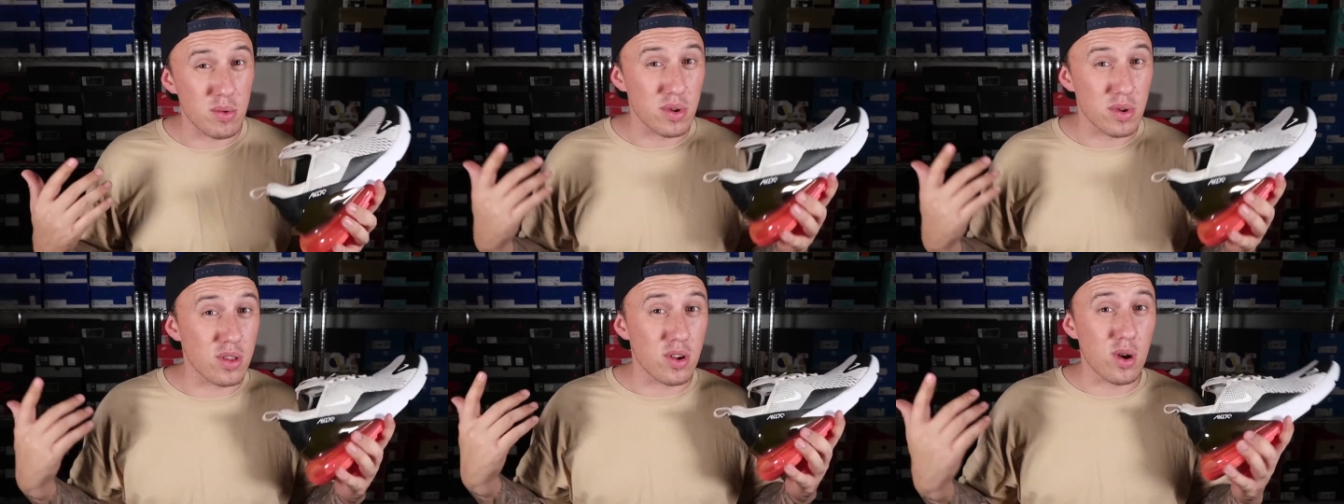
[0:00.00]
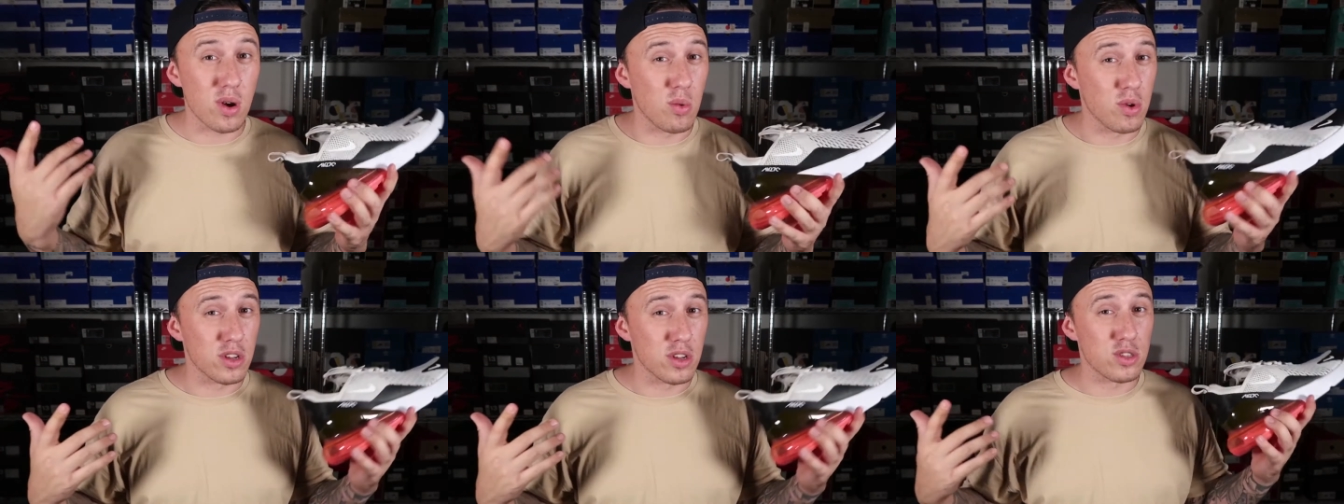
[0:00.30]
whether
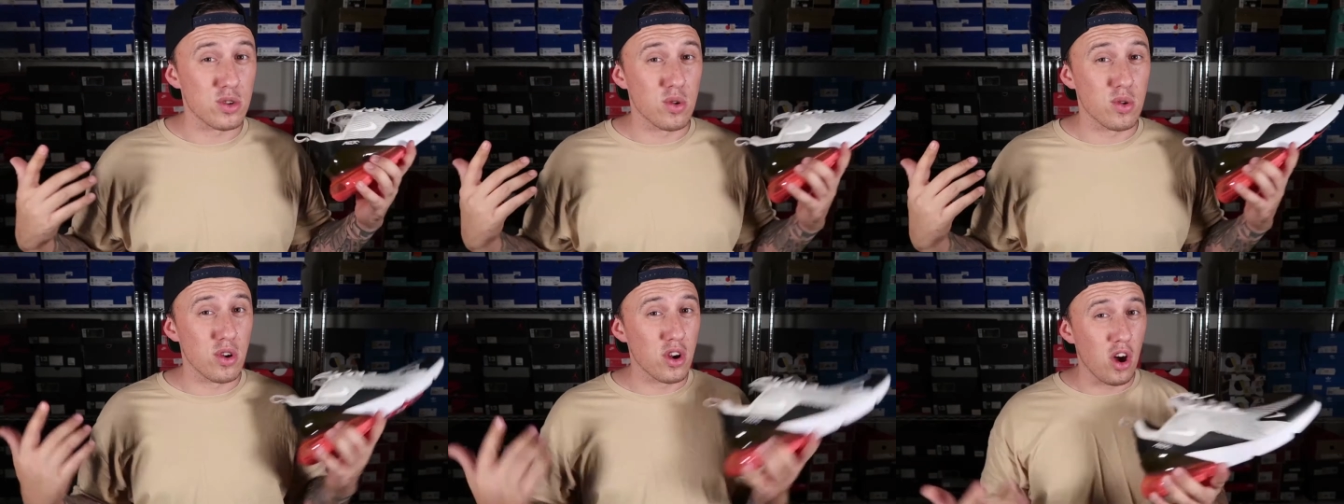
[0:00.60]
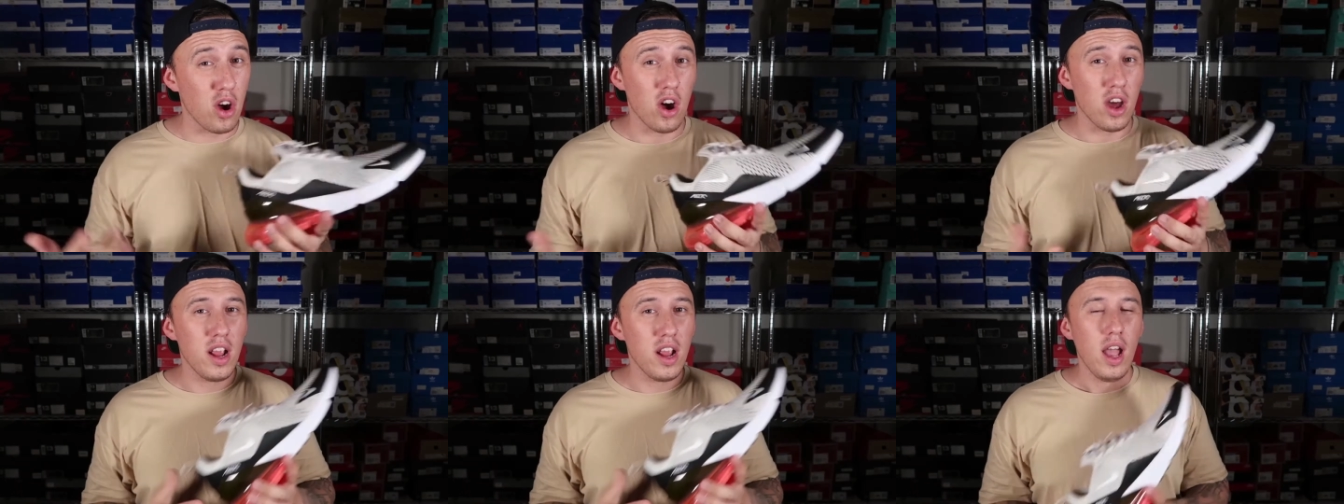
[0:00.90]
I wanted to or
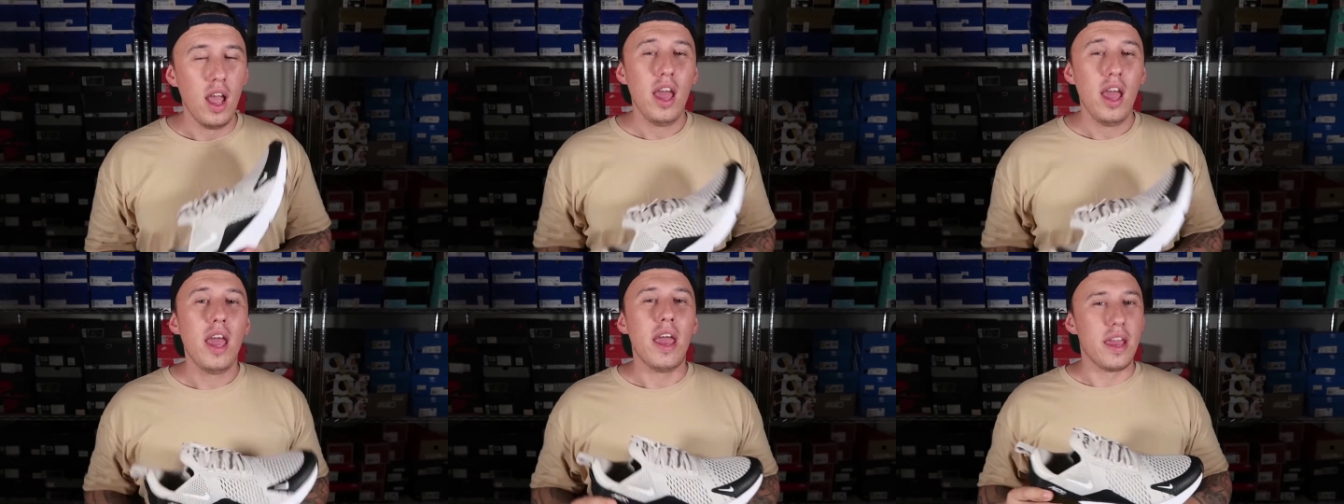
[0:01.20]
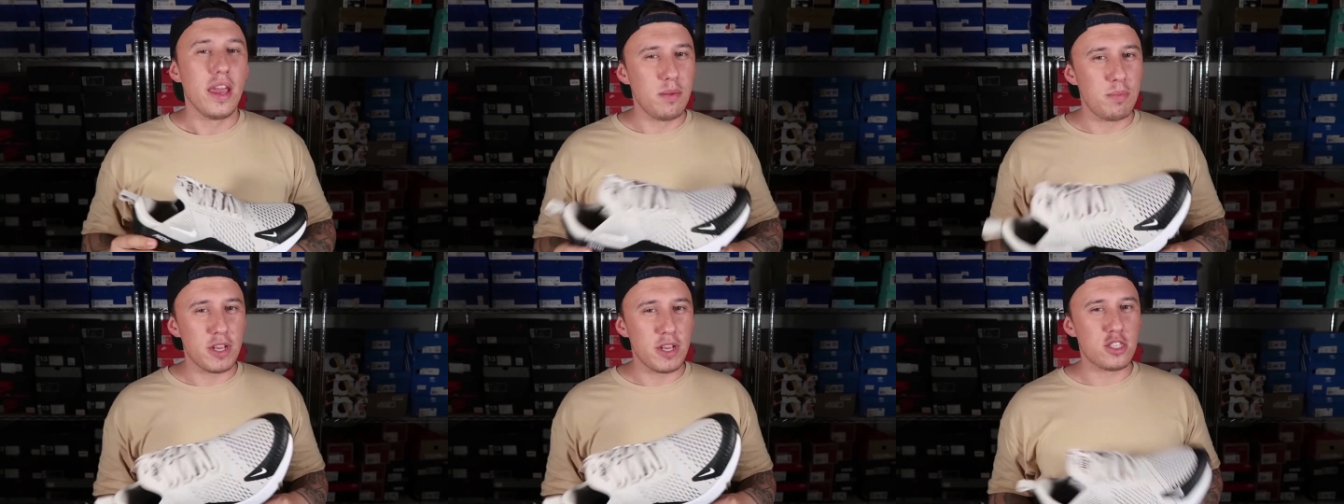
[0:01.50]
not,
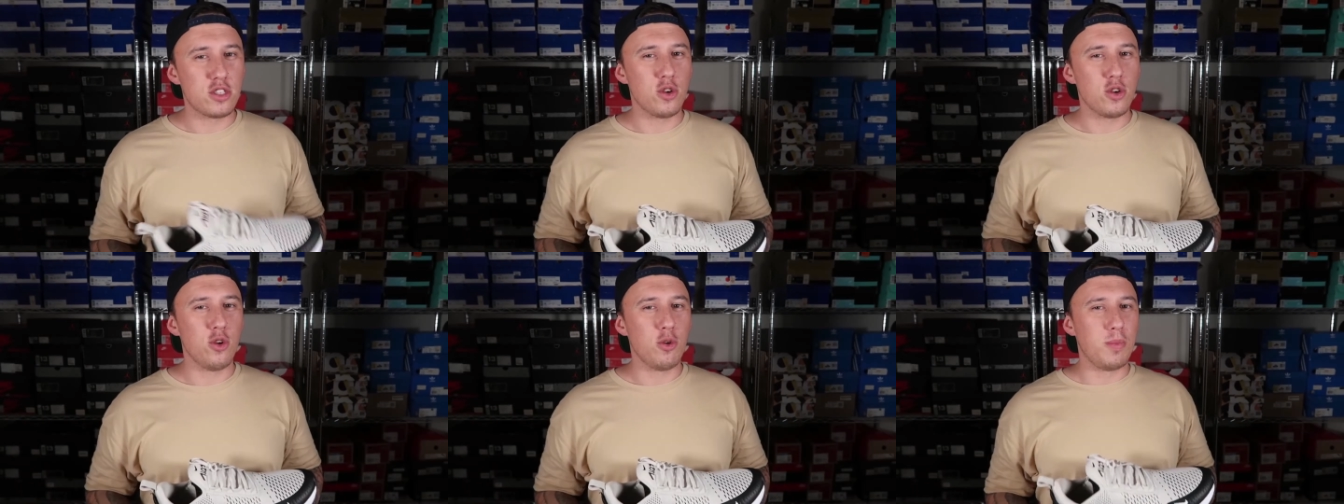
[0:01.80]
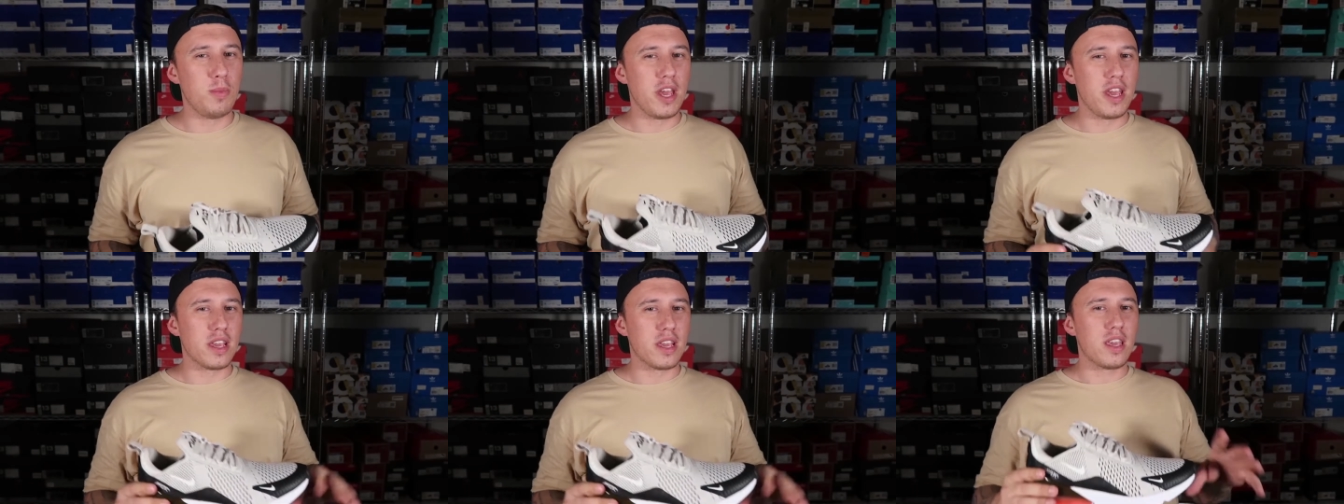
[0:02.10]
it'd be
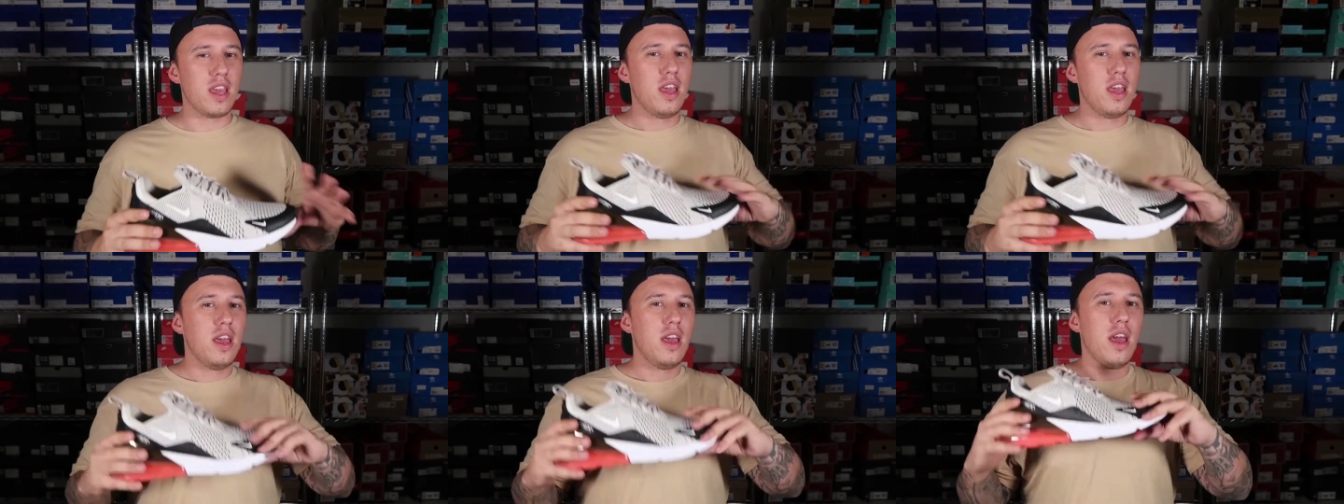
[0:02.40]
too big.